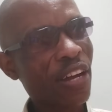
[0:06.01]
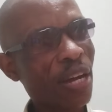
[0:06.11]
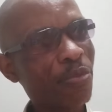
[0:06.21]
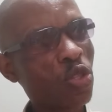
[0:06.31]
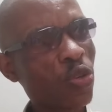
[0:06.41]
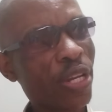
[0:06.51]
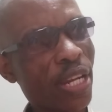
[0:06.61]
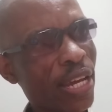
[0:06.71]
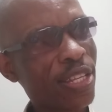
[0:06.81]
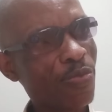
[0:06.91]
come to
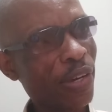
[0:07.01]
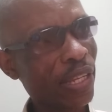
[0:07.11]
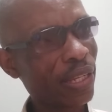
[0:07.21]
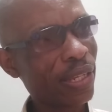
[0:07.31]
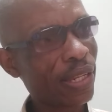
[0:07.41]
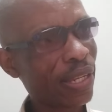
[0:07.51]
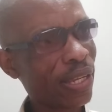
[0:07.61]
realize, man,